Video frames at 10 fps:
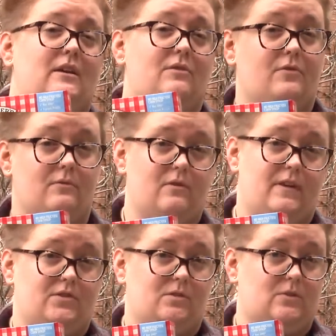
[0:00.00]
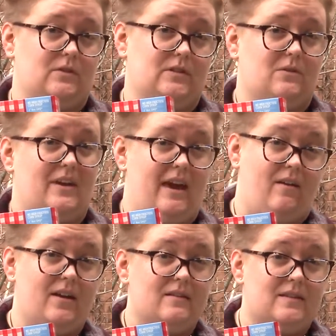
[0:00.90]
good for root vegetables, so
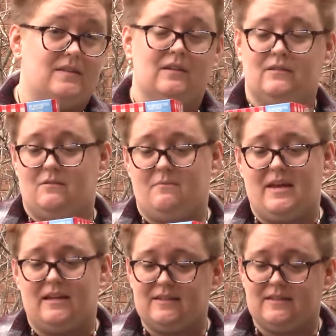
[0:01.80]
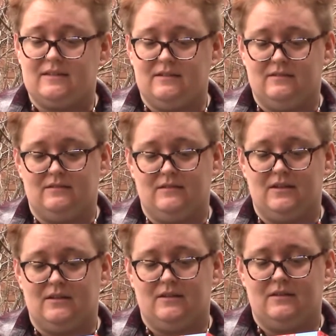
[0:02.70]
carrots, beets,
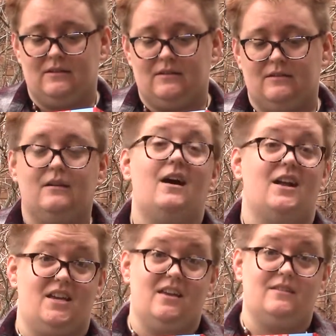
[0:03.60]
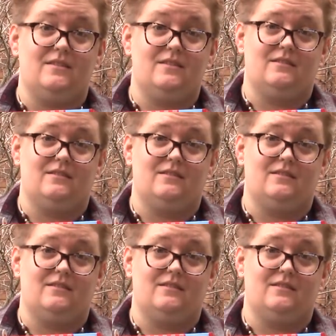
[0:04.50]
onions.